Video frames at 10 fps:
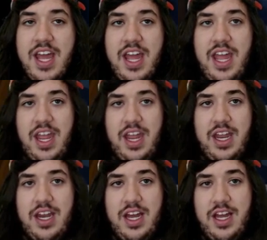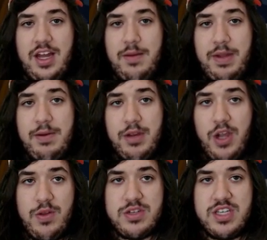And there we
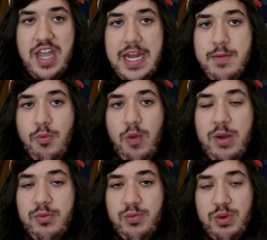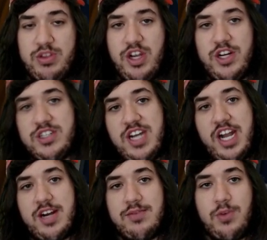go. There's game number 1 with
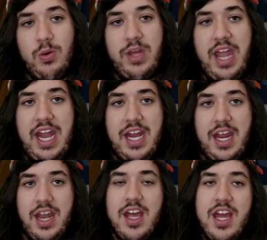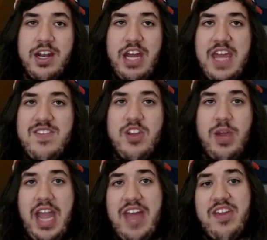Turtonator Volcanion. Now, even though
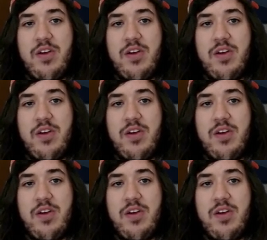he had that